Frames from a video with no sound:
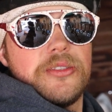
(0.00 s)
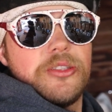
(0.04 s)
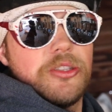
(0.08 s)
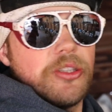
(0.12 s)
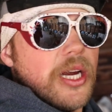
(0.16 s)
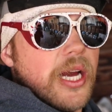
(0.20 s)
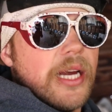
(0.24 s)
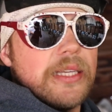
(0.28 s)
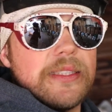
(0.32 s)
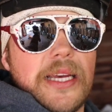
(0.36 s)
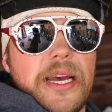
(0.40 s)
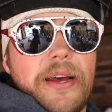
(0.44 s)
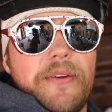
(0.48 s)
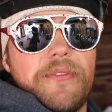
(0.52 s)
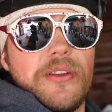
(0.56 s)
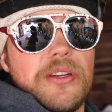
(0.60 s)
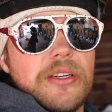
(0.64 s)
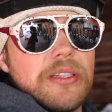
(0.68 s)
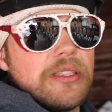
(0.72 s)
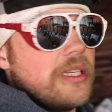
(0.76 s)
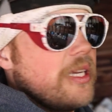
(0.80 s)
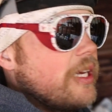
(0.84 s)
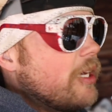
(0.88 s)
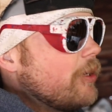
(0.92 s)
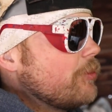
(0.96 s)
You guys have
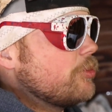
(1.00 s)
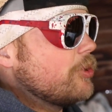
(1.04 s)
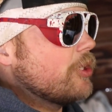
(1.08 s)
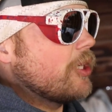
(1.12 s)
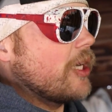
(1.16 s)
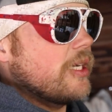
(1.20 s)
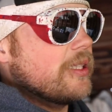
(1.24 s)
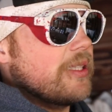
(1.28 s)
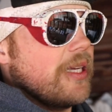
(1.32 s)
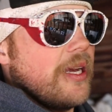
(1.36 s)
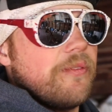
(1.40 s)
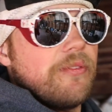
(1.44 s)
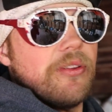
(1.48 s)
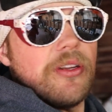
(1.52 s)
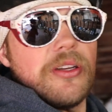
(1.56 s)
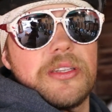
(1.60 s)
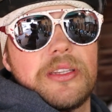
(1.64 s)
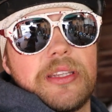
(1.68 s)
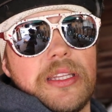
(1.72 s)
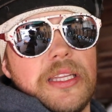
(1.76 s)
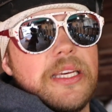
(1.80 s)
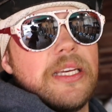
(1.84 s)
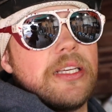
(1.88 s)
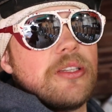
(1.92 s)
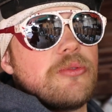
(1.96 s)
little tips, you guys have
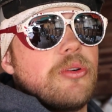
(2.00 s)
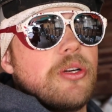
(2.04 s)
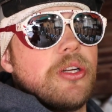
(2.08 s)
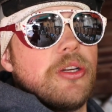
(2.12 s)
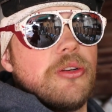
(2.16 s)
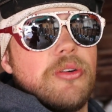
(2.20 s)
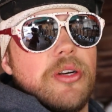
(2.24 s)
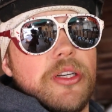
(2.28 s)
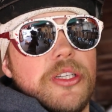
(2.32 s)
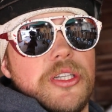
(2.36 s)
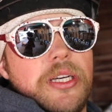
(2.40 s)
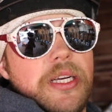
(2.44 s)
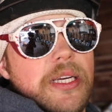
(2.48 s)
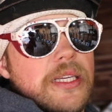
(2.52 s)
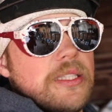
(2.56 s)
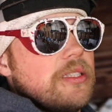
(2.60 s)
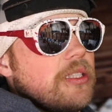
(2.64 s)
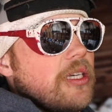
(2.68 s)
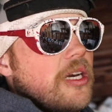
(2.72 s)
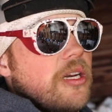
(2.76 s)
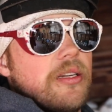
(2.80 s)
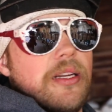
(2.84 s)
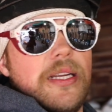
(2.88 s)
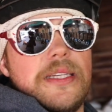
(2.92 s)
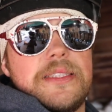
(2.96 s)
little things, what do you run your
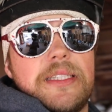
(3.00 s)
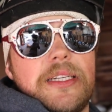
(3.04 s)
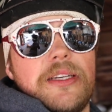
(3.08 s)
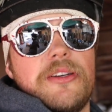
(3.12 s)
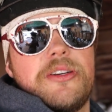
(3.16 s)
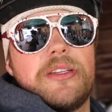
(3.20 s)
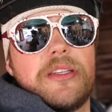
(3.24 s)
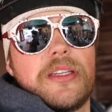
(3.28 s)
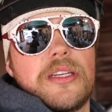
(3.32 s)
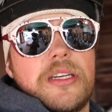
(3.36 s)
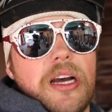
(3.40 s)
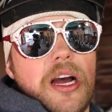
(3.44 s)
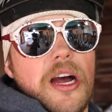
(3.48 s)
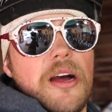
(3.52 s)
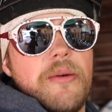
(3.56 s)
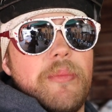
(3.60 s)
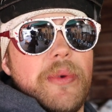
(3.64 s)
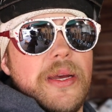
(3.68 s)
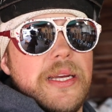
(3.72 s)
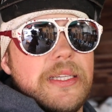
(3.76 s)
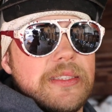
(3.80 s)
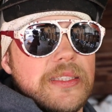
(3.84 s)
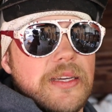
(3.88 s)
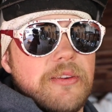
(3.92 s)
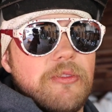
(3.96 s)
heats on? Let's hear it in the
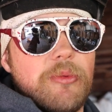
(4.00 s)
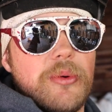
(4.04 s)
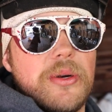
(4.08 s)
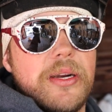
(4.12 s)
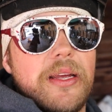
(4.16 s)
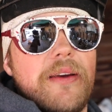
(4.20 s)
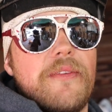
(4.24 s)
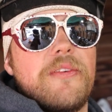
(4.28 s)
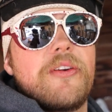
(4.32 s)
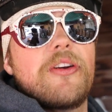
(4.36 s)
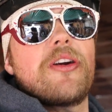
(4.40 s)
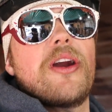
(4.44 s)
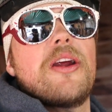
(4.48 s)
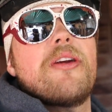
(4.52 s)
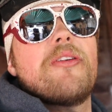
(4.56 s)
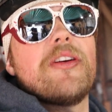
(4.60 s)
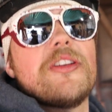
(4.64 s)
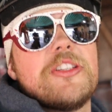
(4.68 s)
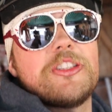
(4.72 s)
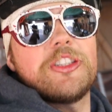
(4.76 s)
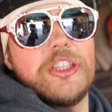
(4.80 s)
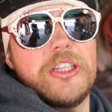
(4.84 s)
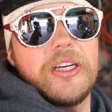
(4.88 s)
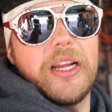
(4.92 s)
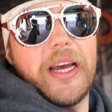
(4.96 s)
comments. Everybody have a great
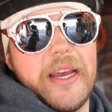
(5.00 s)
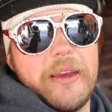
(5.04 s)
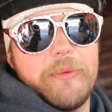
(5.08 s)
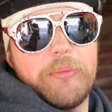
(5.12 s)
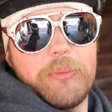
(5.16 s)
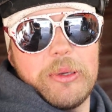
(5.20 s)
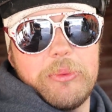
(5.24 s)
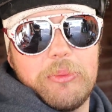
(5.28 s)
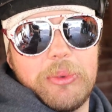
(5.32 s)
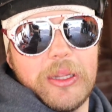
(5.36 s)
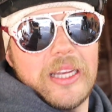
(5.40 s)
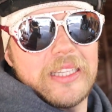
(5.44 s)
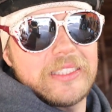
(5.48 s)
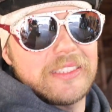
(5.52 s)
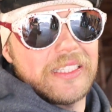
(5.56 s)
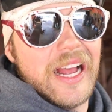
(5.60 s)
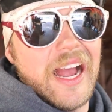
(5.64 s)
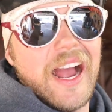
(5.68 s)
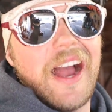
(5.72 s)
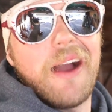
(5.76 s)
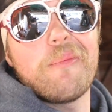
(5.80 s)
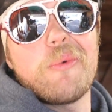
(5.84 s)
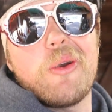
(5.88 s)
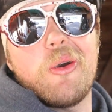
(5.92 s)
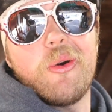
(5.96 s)
rest of your night, be blessed.
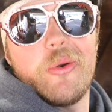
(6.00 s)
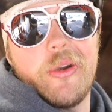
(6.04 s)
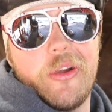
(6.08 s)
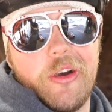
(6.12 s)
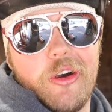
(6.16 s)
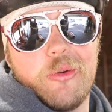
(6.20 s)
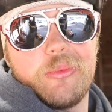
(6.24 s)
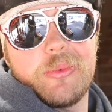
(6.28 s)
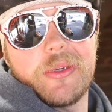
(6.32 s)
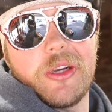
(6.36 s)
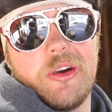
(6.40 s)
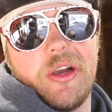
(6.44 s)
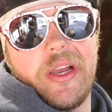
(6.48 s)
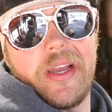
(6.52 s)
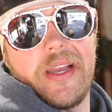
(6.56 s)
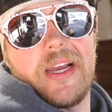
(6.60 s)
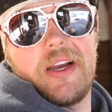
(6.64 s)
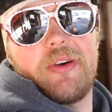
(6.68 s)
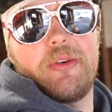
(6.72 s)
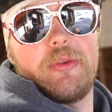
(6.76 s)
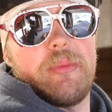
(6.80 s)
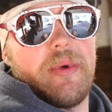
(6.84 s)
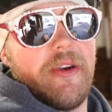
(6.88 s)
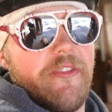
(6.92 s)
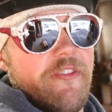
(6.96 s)
I'm going home to go hang
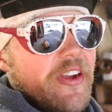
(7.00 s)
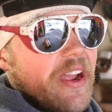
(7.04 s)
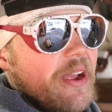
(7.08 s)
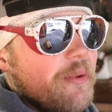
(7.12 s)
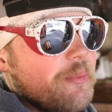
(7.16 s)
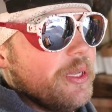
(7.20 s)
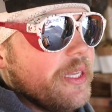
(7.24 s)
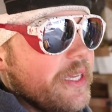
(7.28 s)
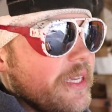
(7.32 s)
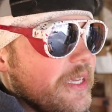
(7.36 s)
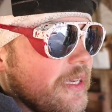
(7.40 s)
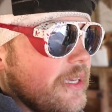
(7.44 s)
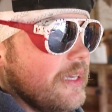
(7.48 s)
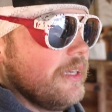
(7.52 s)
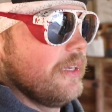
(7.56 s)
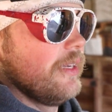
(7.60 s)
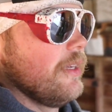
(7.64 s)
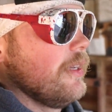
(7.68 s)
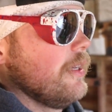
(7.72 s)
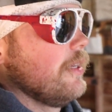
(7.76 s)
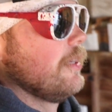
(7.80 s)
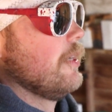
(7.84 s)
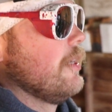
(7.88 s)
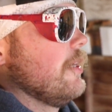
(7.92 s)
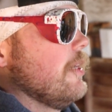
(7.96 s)
out with my family.
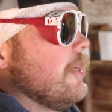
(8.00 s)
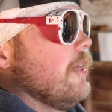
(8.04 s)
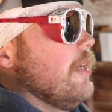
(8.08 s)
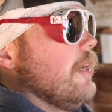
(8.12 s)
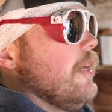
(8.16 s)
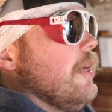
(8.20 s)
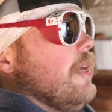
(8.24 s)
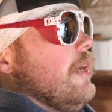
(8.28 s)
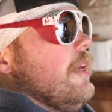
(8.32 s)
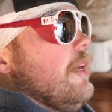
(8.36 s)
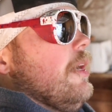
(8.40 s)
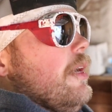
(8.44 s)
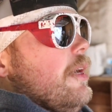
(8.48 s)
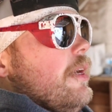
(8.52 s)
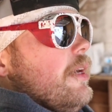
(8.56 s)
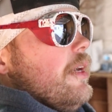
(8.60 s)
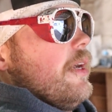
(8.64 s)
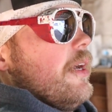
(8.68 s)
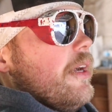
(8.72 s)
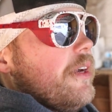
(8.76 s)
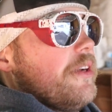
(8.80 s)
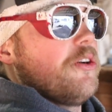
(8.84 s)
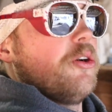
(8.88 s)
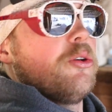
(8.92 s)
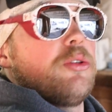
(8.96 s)

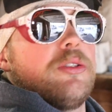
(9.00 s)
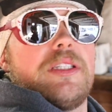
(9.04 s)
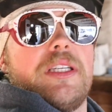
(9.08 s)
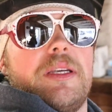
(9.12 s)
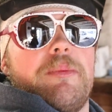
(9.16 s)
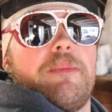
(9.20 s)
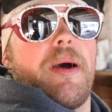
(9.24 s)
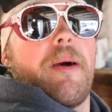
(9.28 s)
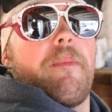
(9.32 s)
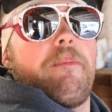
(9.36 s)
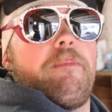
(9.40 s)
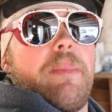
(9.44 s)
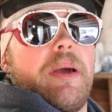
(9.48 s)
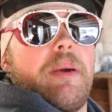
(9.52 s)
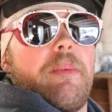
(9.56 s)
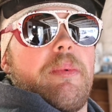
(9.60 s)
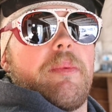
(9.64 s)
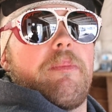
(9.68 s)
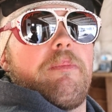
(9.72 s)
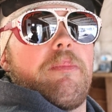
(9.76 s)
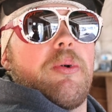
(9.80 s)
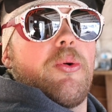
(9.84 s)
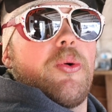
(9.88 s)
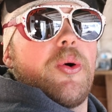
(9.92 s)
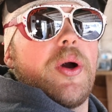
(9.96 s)
Go see my
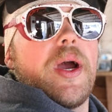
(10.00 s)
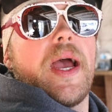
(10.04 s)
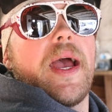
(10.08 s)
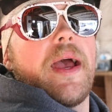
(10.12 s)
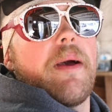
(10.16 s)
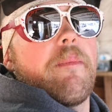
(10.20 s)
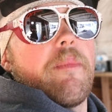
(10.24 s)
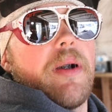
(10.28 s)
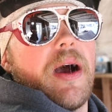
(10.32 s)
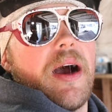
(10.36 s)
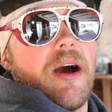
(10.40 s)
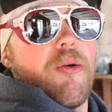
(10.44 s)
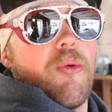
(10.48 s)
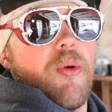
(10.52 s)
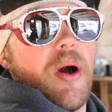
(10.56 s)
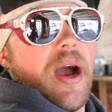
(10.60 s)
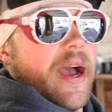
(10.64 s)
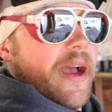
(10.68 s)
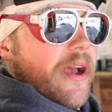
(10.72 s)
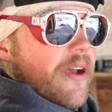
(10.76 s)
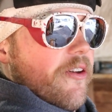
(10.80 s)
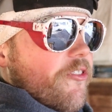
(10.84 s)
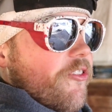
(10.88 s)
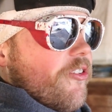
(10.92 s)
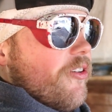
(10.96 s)
baby boy and my
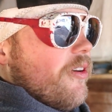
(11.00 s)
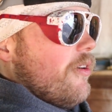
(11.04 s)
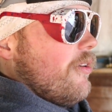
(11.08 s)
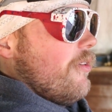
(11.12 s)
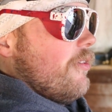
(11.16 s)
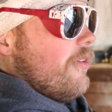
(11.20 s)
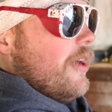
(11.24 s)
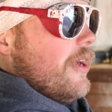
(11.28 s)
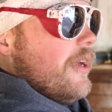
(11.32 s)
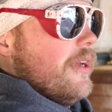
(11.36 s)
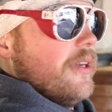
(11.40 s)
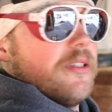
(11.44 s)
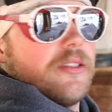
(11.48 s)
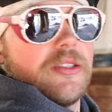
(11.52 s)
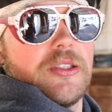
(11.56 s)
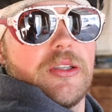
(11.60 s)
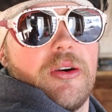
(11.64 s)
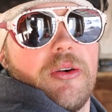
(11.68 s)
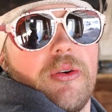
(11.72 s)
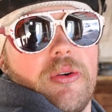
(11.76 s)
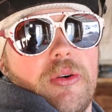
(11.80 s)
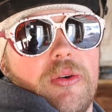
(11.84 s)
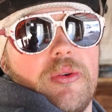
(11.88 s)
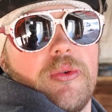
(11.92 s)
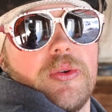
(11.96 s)
wife, all right?
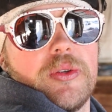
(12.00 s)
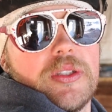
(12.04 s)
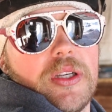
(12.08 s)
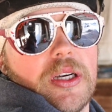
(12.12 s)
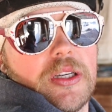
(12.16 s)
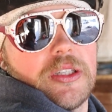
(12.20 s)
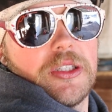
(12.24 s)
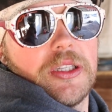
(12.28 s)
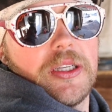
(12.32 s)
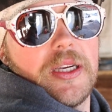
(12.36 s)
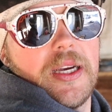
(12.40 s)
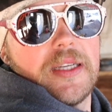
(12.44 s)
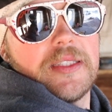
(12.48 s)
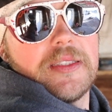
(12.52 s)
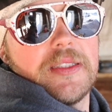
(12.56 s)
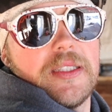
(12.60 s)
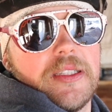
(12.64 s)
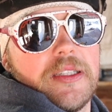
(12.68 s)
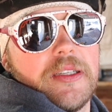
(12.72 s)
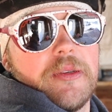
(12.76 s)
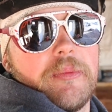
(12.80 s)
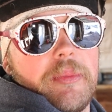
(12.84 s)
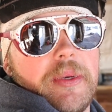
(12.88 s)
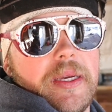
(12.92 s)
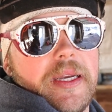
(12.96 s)
So we'll talk to you guys
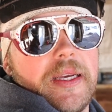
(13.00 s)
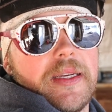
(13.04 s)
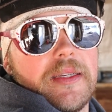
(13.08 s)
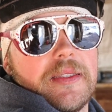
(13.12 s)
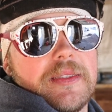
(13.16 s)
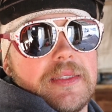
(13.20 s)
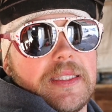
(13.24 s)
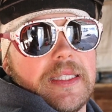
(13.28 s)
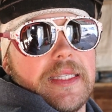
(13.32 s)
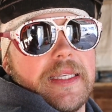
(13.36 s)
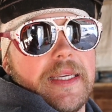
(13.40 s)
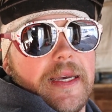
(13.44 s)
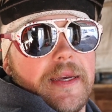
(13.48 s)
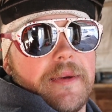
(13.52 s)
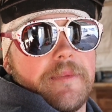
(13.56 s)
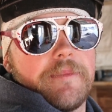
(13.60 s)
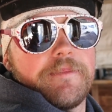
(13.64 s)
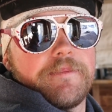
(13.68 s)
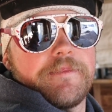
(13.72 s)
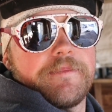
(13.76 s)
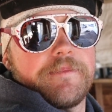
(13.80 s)
here in a bit. See ya.